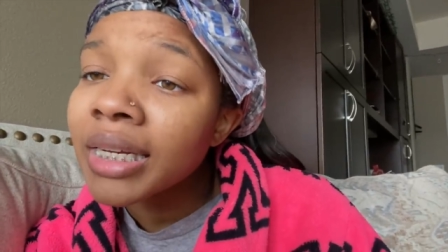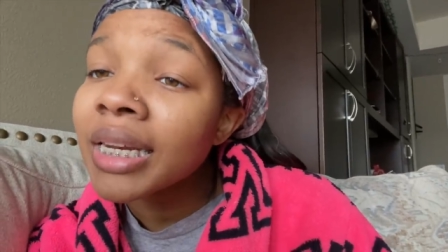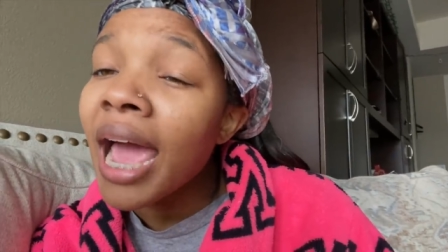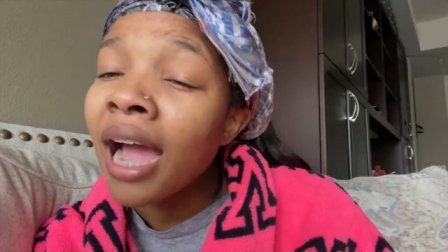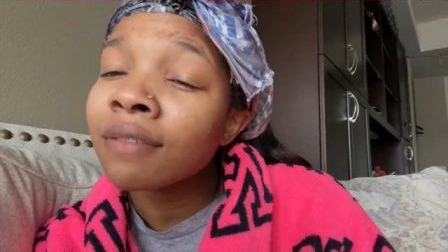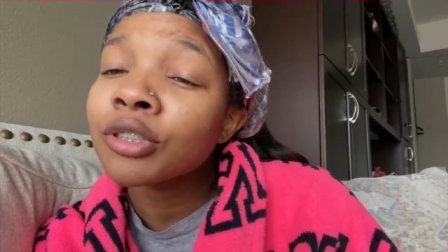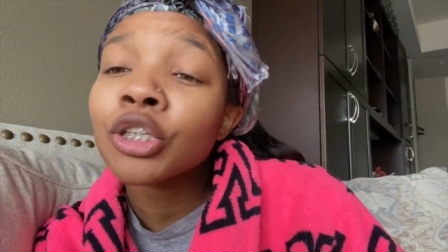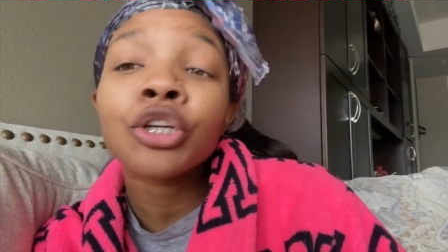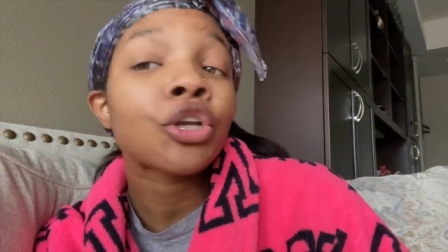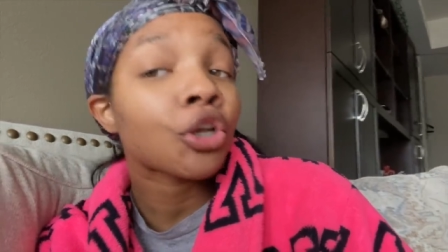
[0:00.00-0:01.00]
in the
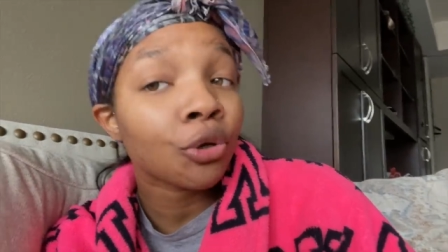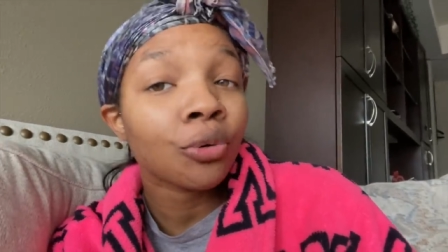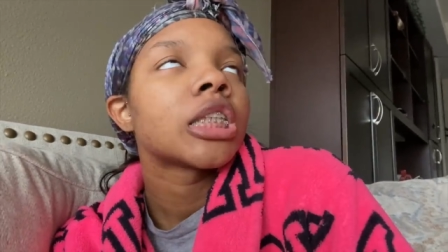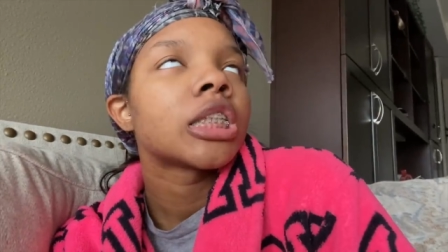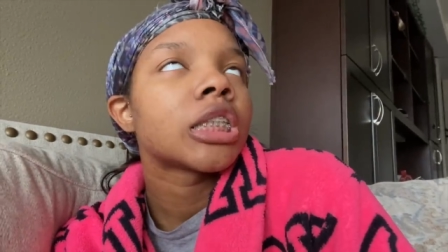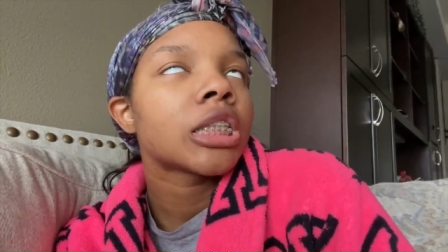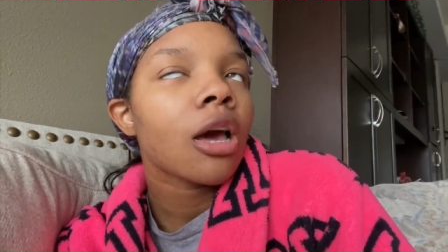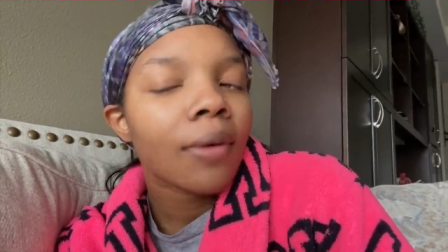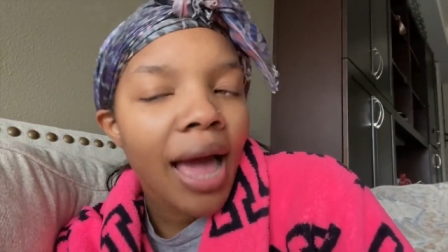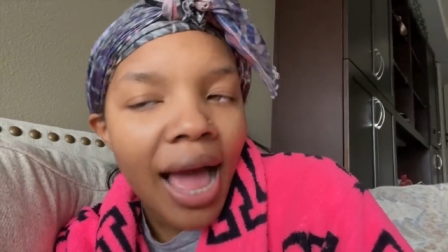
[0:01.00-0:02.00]
afternoon.
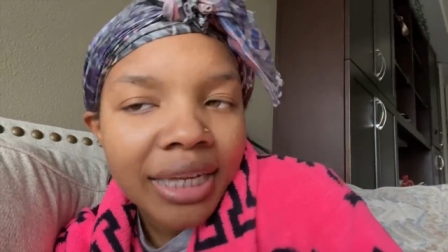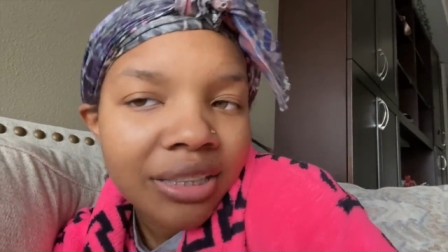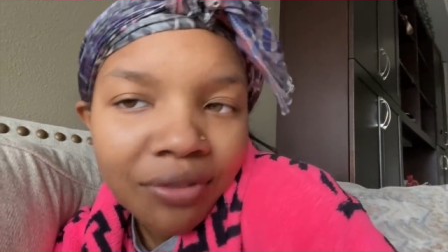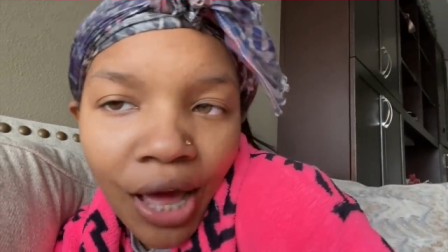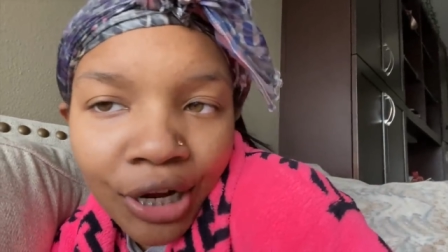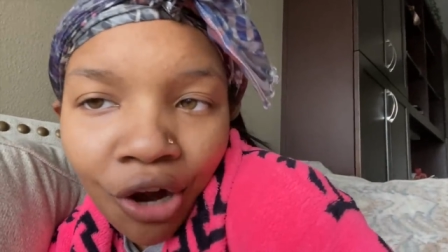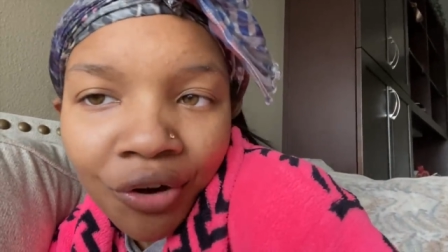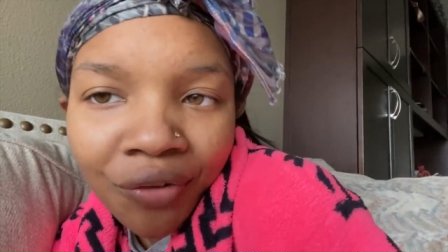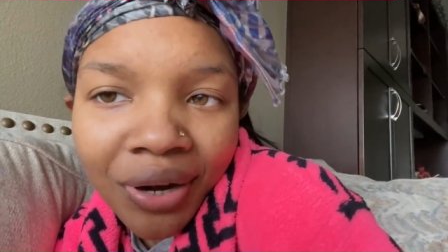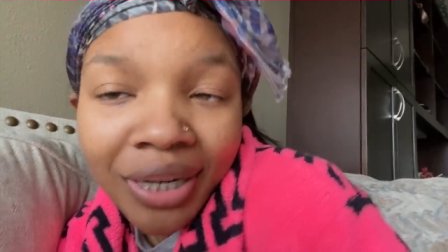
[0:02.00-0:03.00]
So guys, if y'all ain't
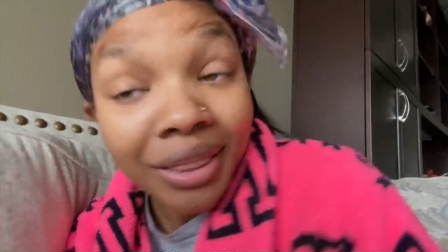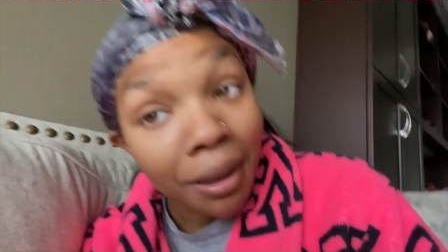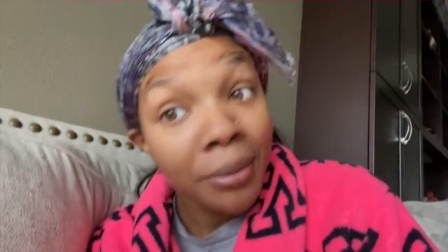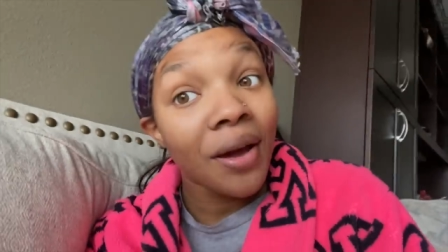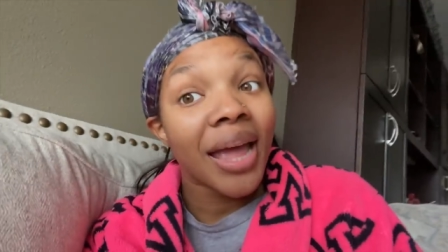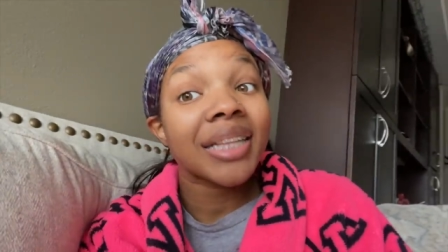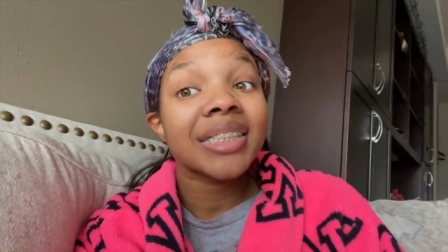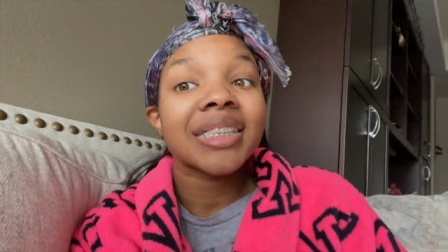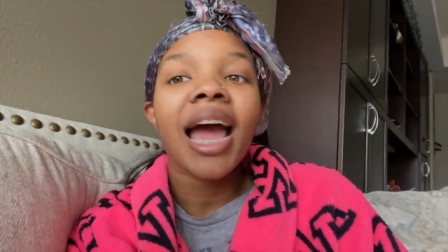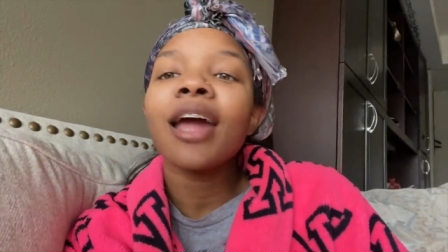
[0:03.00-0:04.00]
already read the thumbnail and
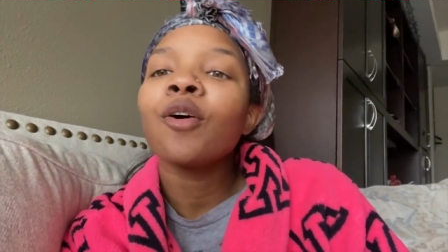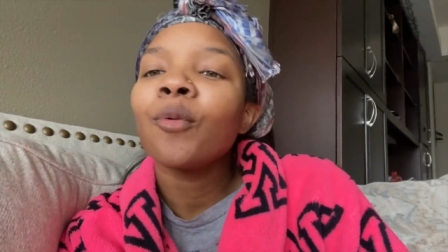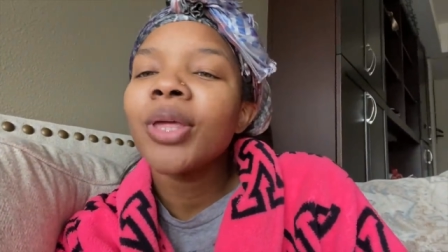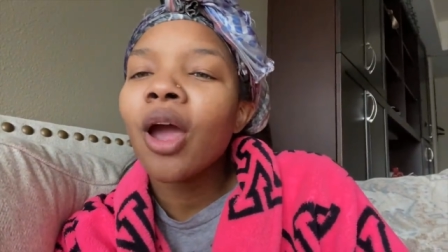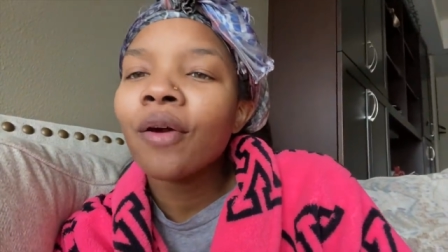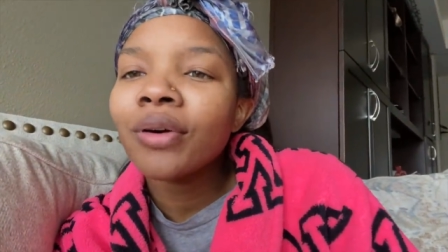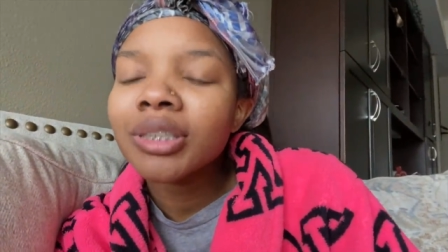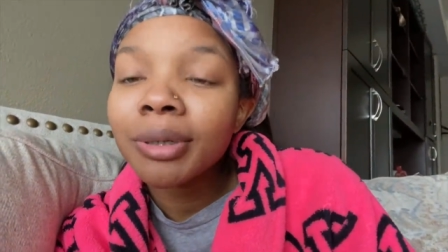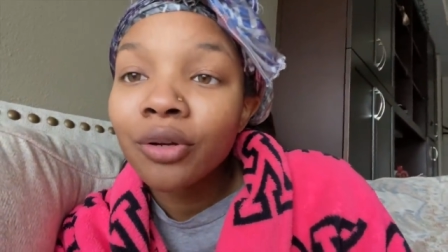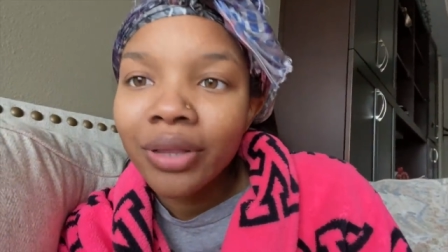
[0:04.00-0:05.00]
the title, we are going
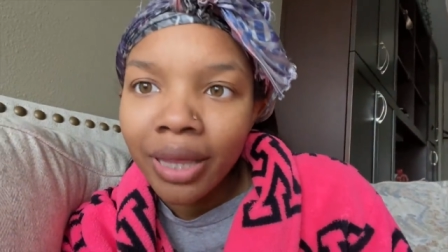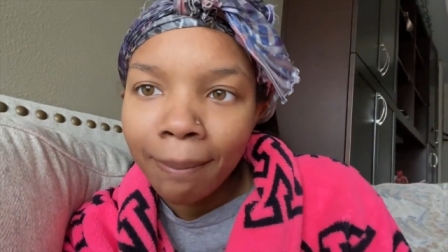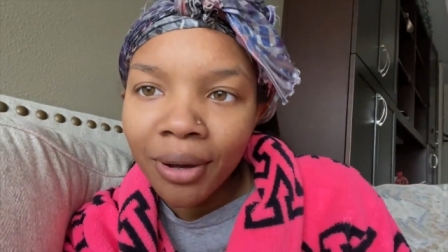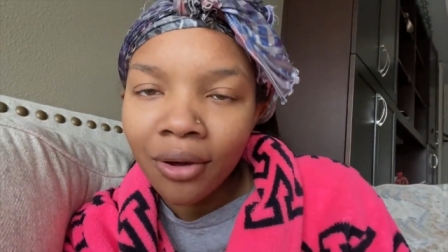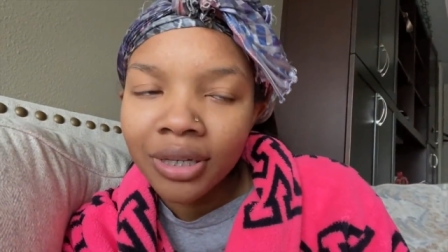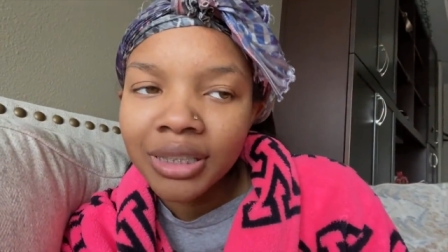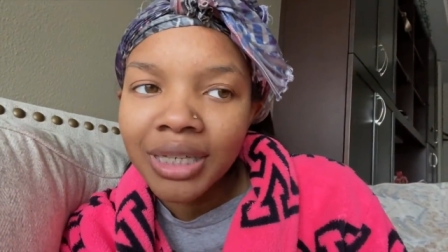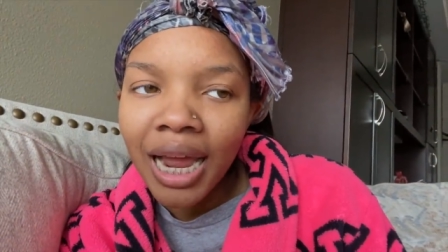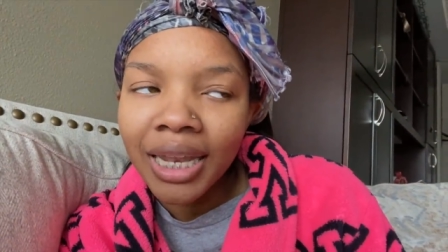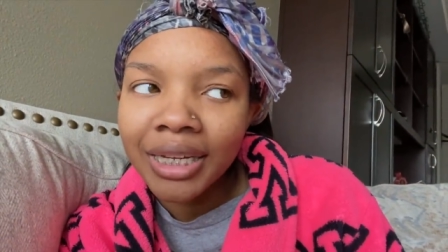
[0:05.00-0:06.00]
to be doing the pause
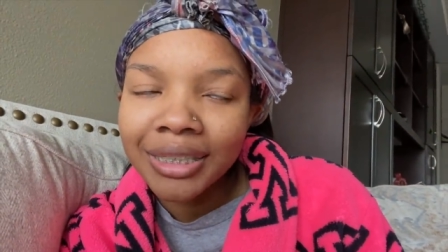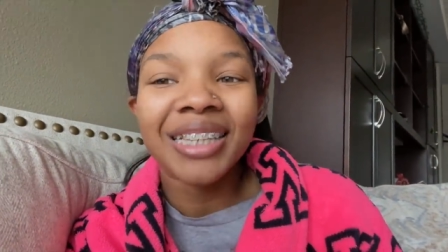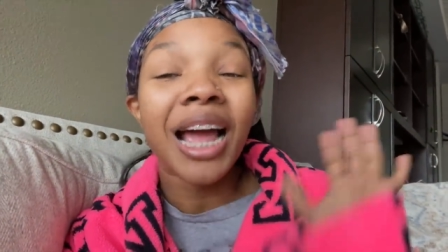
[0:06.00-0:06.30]
challenge.